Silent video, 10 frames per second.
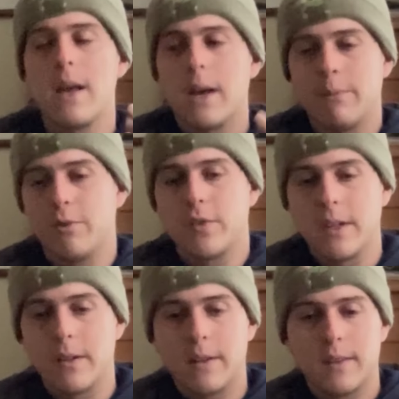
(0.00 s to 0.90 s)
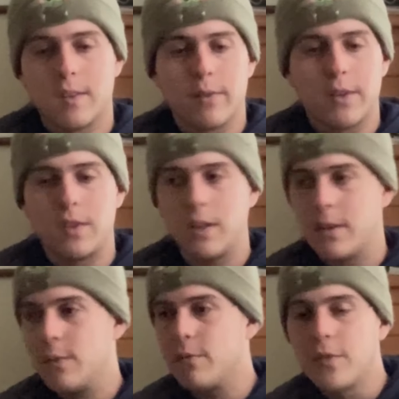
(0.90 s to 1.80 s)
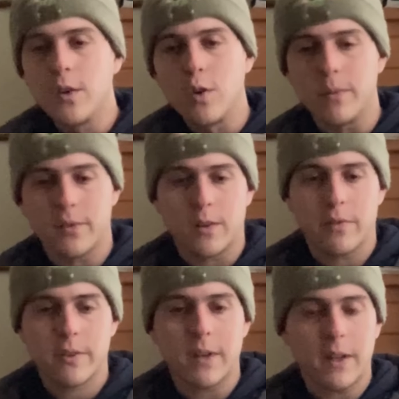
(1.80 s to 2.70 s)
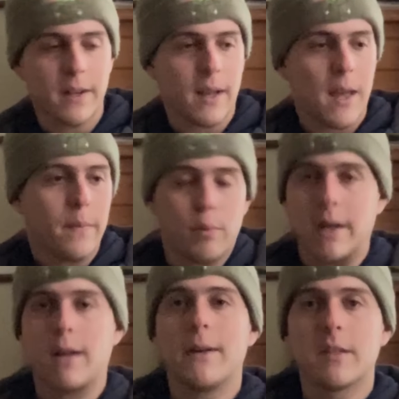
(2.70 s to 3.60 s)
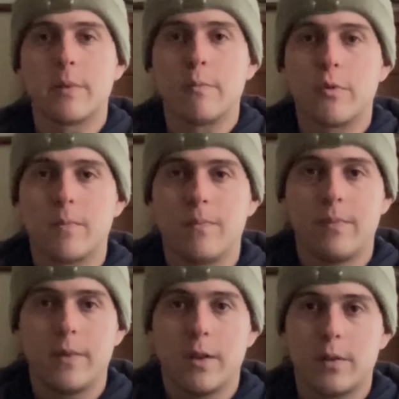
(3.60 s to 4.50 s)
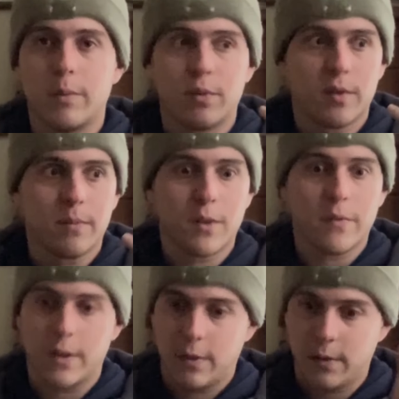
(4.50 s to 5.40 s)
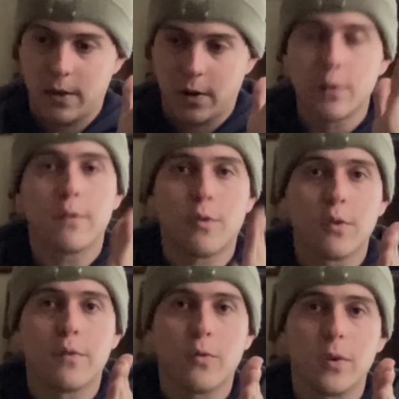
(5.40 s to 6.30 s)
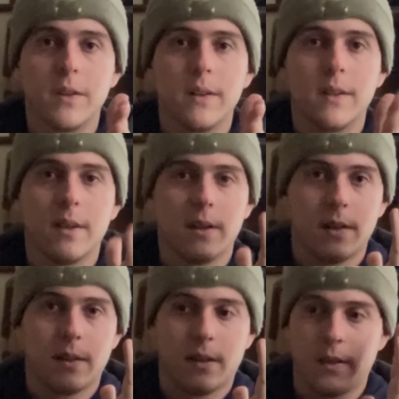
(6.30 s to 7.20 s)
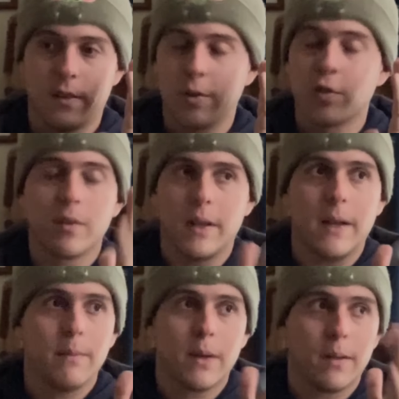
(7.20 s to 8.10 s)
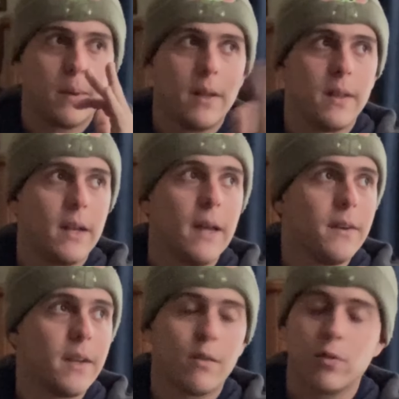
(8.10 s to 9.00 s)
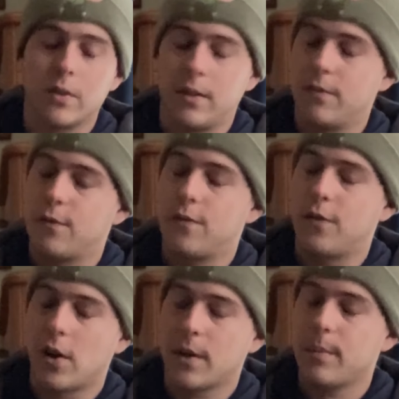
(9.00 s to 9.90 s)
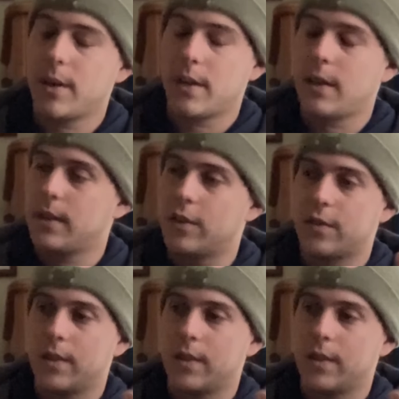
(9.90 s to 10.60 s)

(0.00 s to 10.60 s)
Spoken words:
I'm just saying like stuff that I've seen like in film and stuff. It's not like BlacKkKlansman where, you know, they put some stuff like on the forefront, especially like by the ending you're like, fuck man, like it